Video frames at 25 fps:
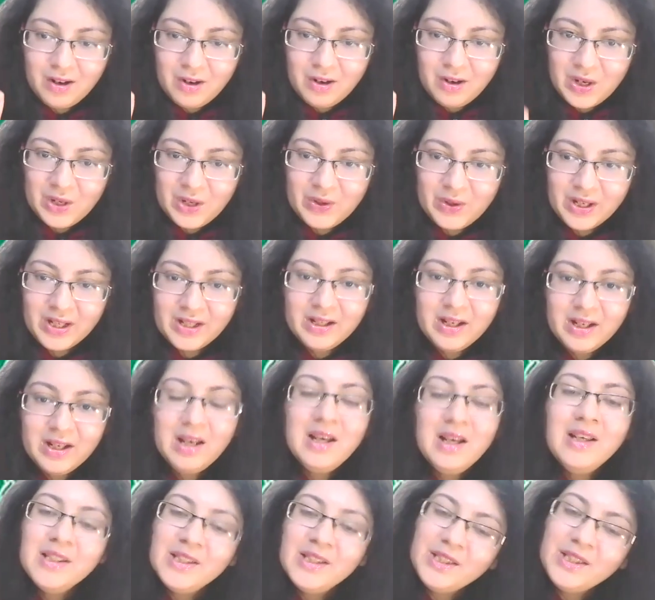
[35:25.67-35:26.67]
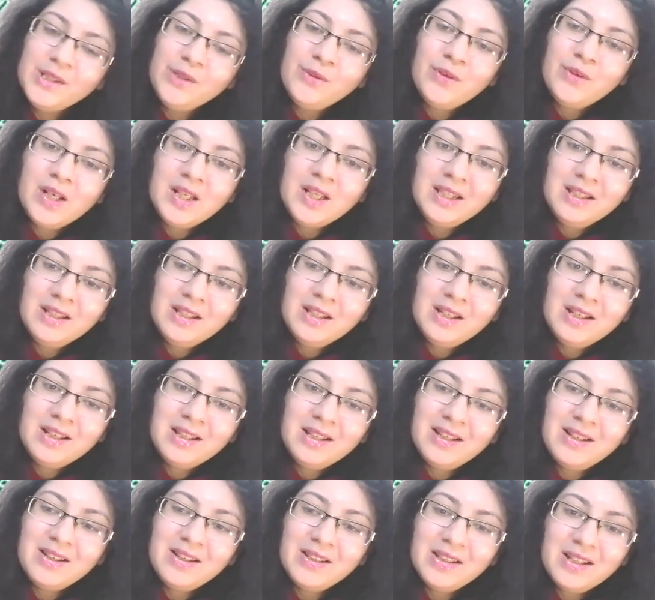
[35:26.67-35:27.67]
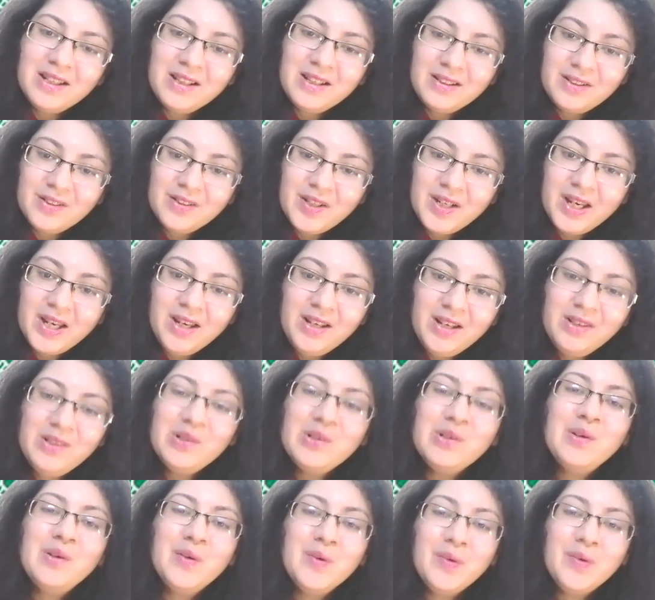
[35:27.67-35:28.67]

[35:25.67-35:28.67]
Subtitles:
All right. See you on the other end.